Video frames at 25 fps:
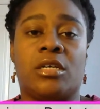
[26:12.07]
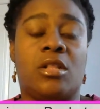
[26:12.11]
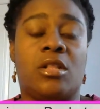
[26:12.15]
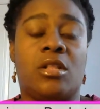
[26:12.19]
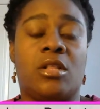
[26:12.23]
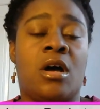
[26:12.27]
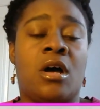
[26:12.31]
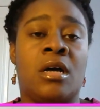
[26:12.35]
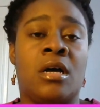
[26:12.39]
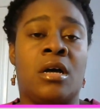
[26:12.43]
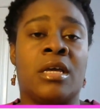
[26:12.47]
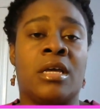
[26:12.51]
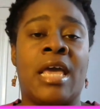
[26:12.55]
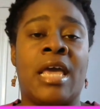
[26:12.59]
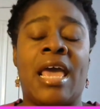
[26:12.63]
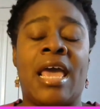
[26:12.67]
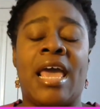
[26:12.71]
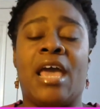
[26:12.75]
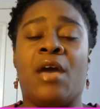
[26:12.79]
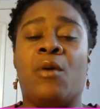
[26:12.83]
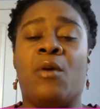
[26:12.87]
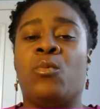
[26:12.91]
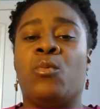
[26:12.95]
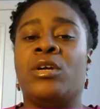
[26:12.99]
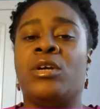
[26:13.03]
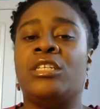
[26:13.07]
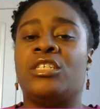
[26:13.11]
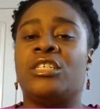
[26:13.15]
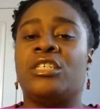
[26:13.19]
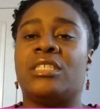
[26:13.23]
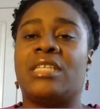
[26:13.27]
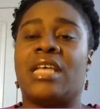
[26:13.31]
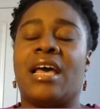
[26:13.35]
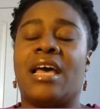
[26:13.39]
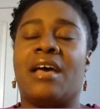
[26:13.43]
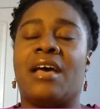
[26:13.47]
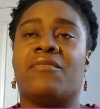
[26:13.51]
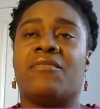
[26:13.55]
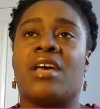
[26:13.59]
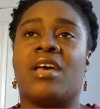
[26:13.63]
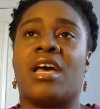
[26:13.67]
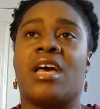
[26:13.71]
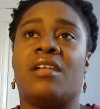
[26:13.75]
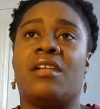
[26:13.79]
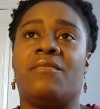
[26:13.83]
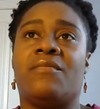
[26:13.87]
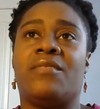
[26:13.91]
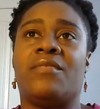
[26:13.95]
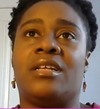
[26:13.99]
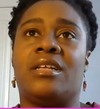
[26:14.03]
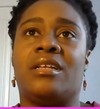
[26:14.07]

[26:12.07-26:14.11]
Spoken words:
log. And we just have kind of